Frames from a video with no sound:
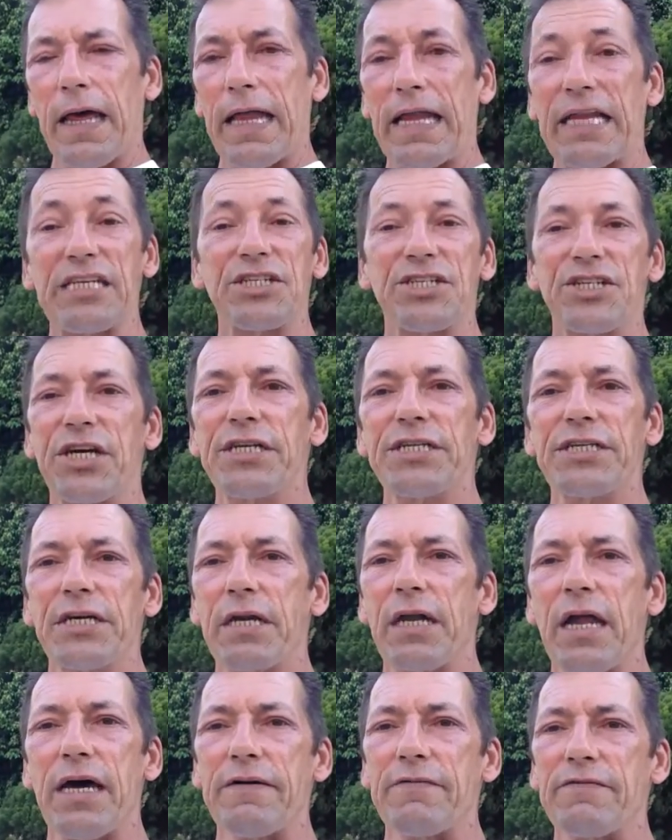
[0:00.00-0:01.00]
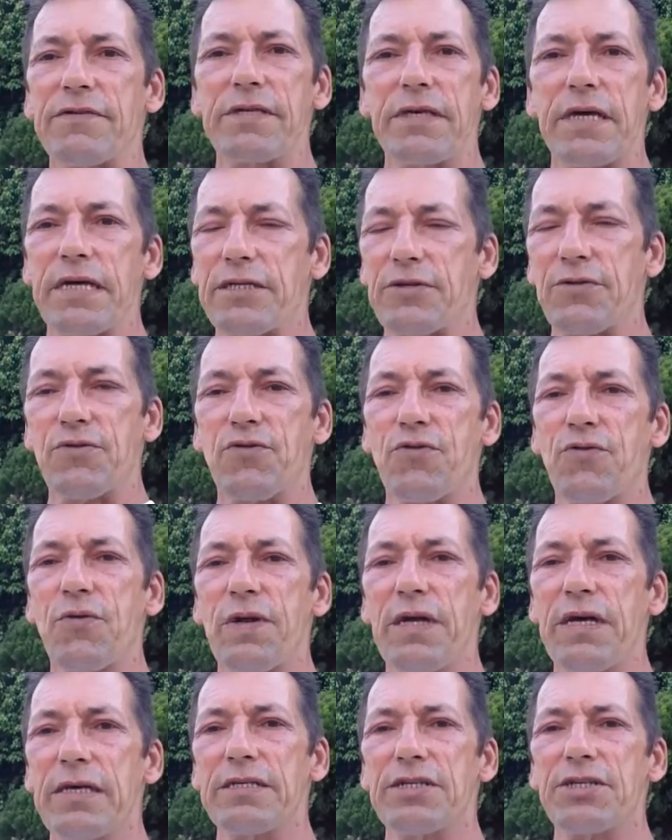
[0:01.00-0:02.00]
And it's changing lives. It
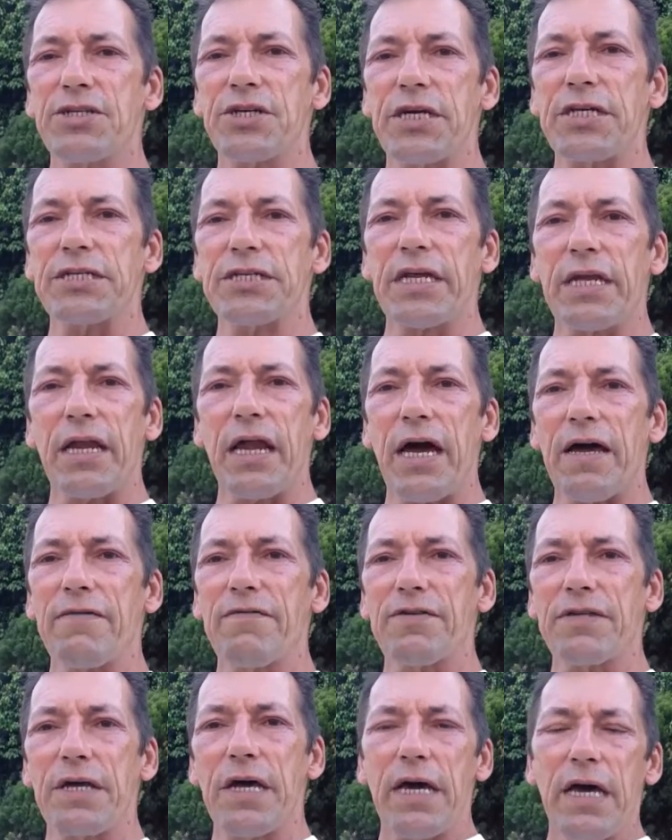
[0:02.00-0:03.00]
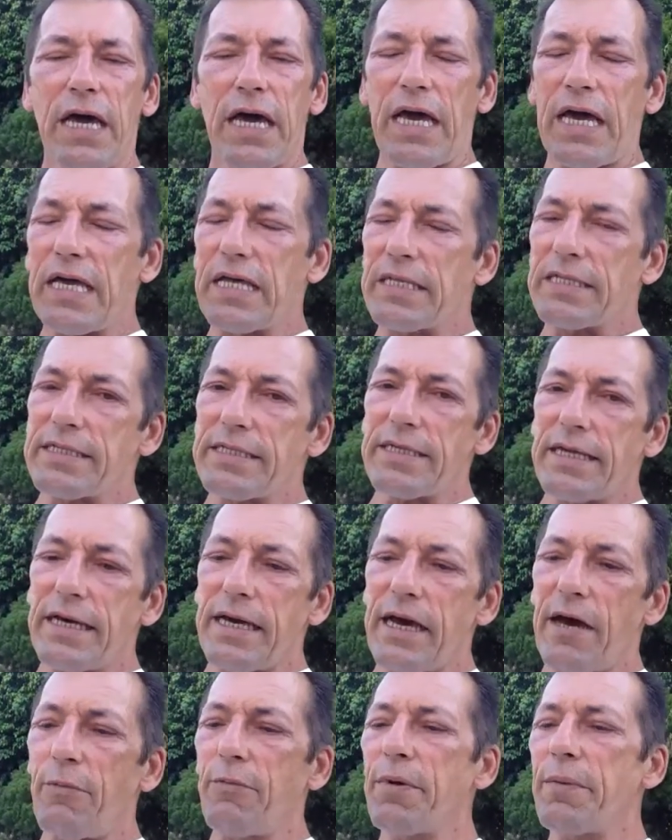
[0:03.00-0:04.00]
truly is changing lives. It's
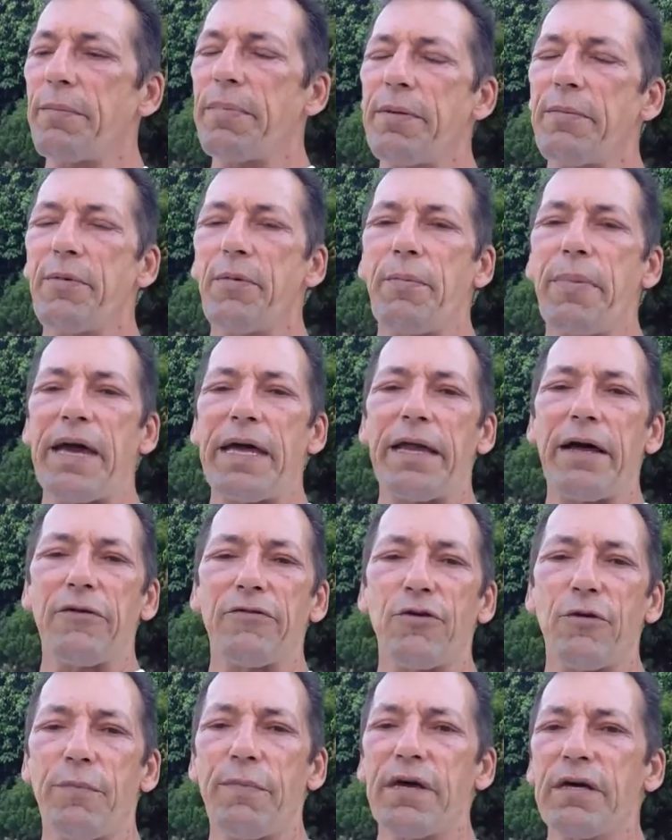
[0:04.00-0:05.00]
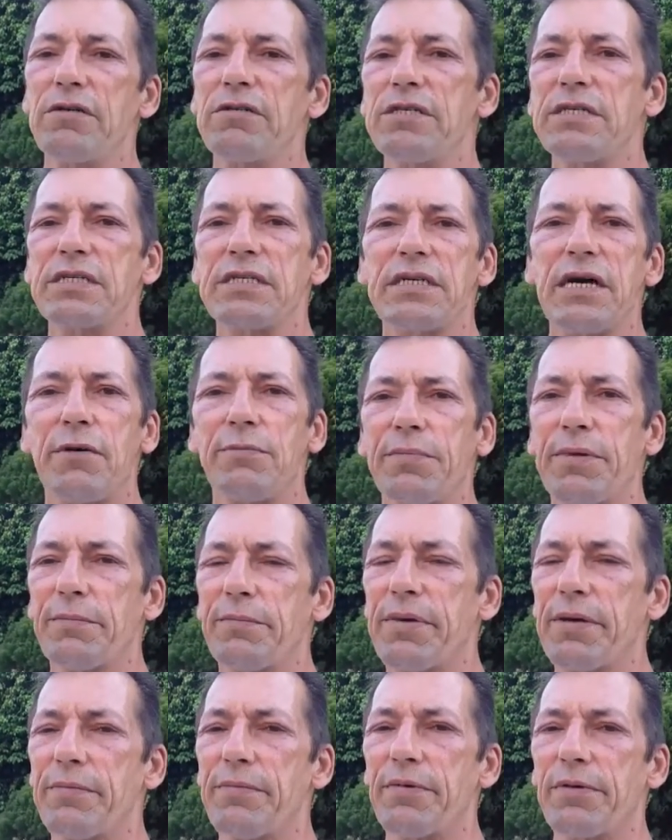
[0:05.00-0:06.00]
helping people pay down their bills. It's helping
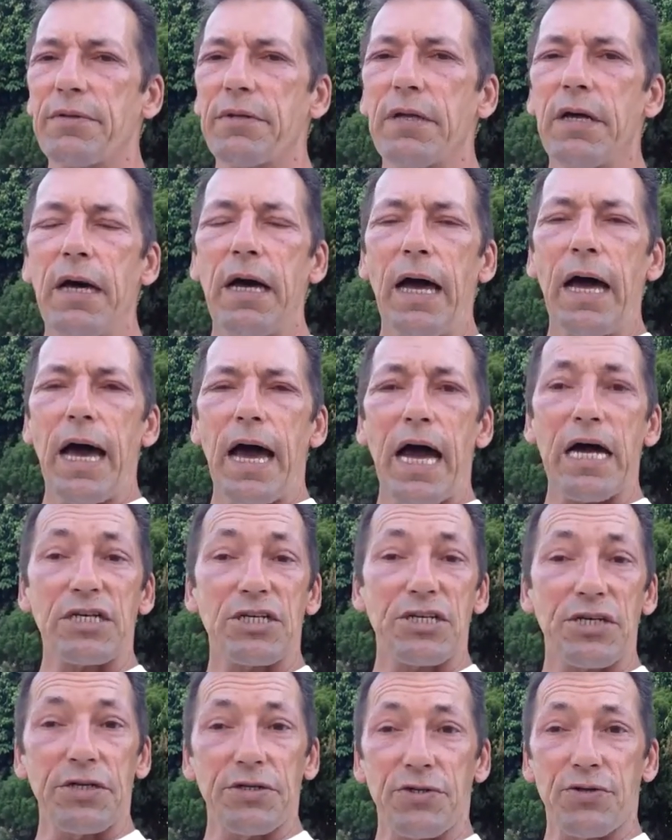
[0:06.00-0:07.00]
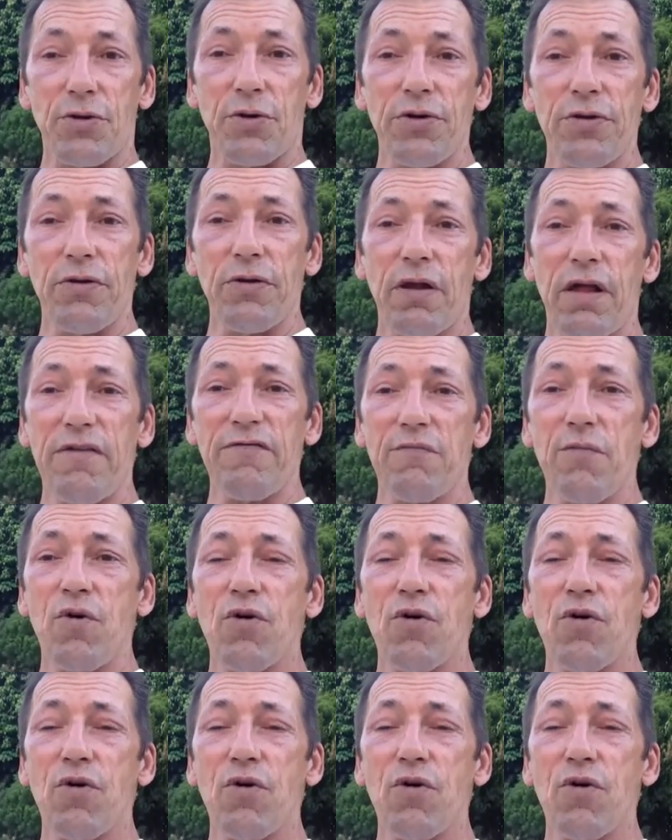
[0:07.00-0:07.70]
people actually enjoy their life